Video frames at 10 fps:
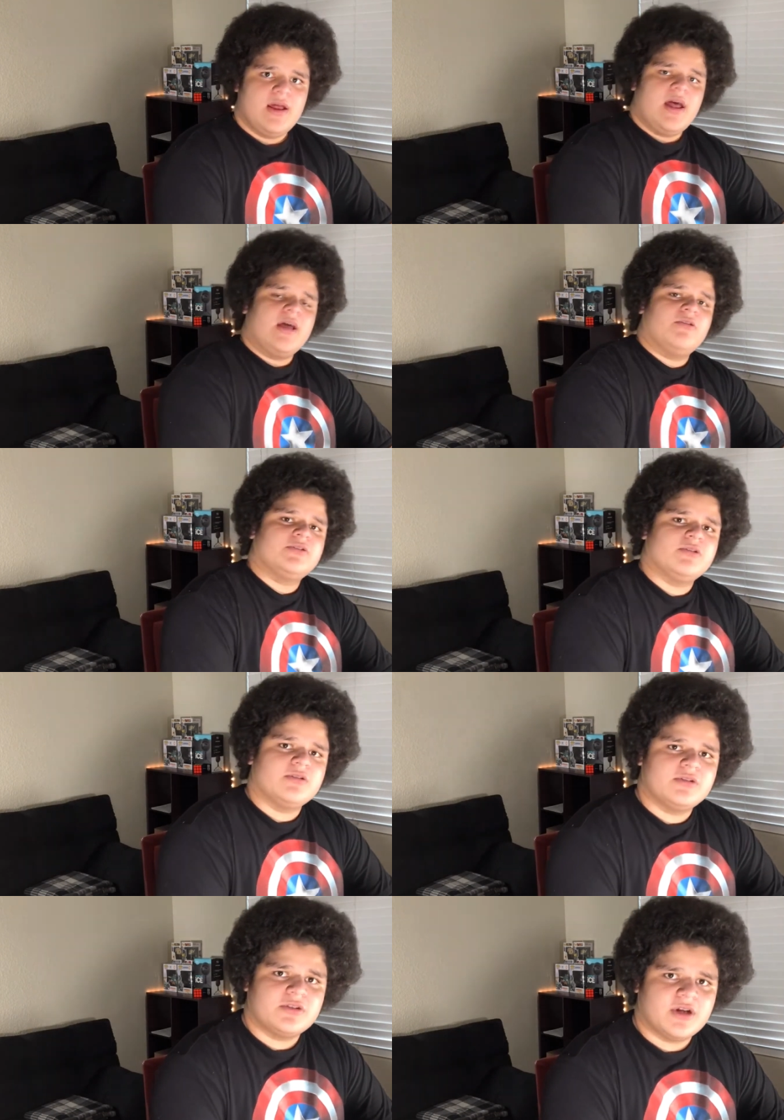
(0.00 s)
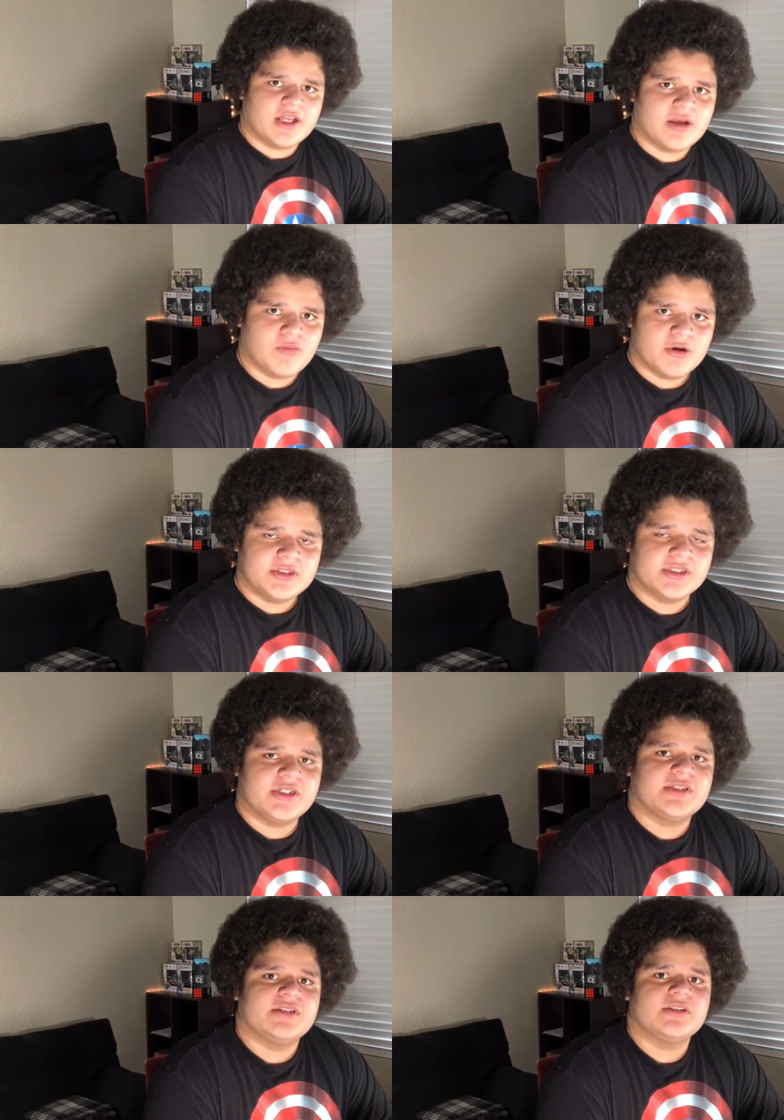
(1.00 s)
And also trying to get more
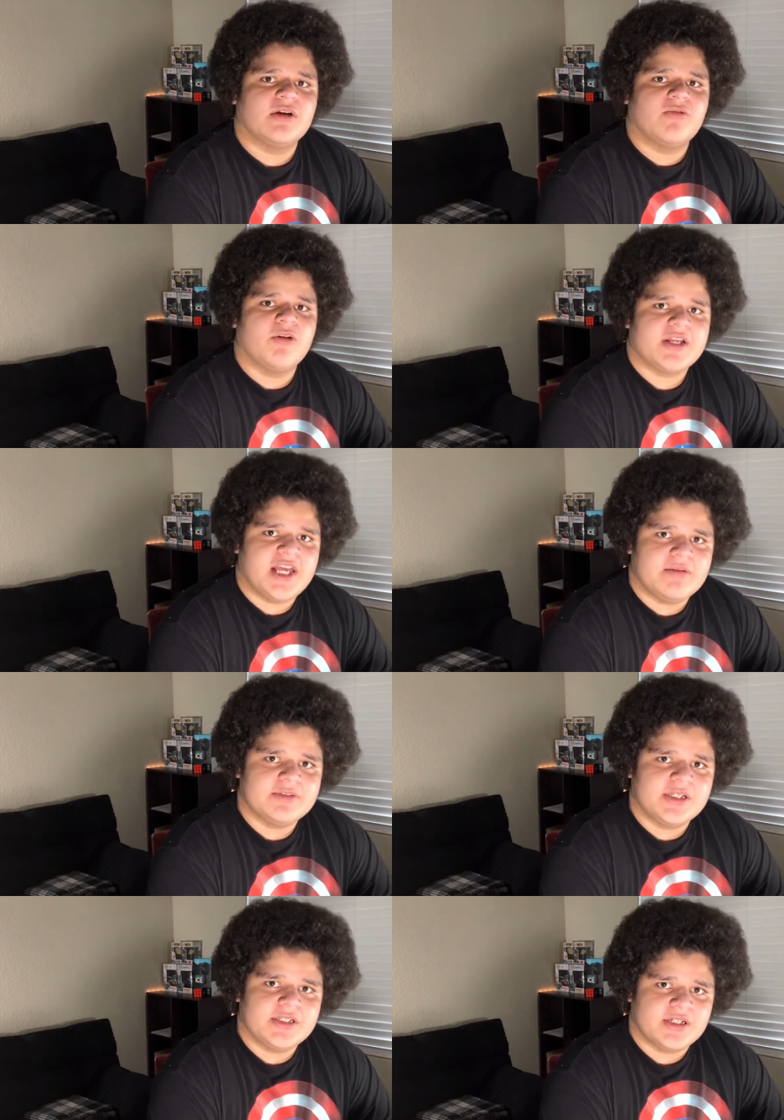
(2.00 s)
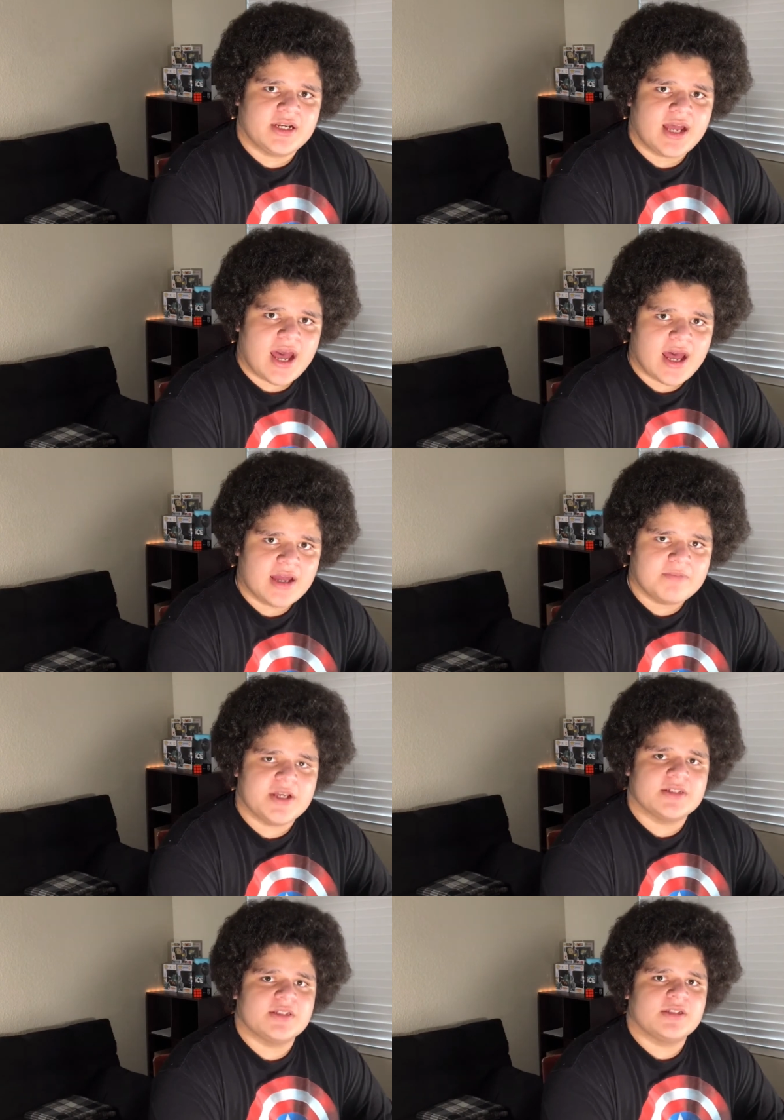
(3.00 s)
suggestions on what games they should add,
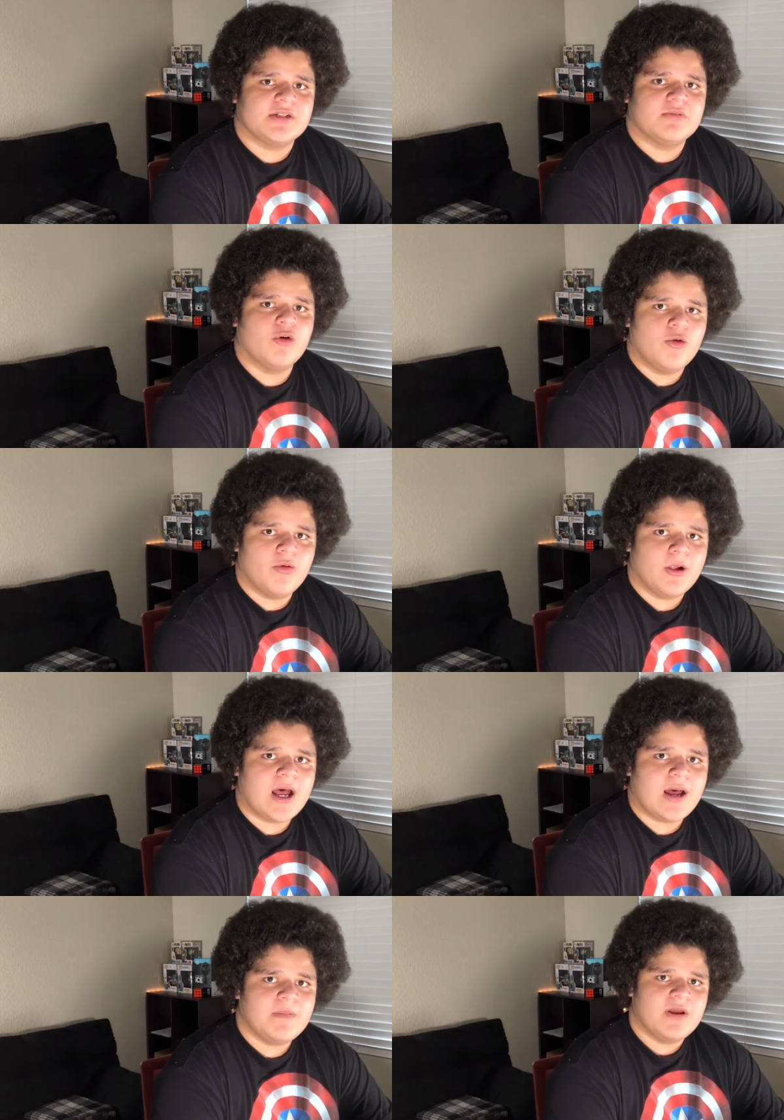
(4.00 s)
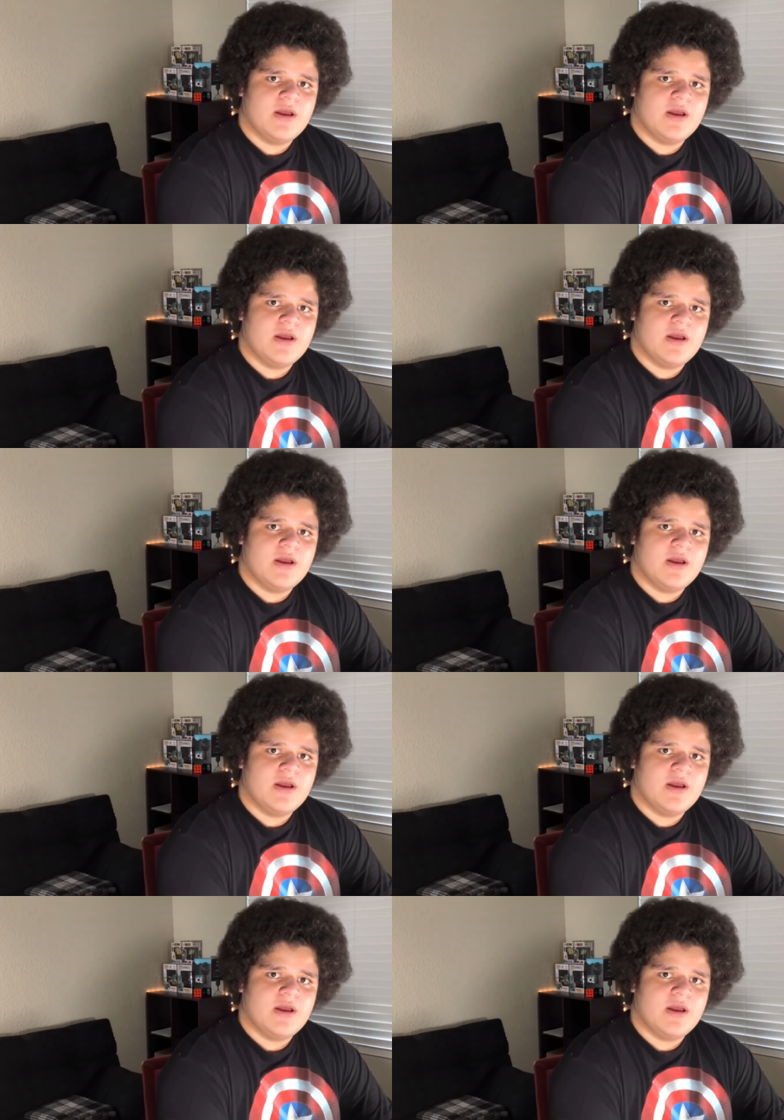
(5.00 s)
because it's a mobile app.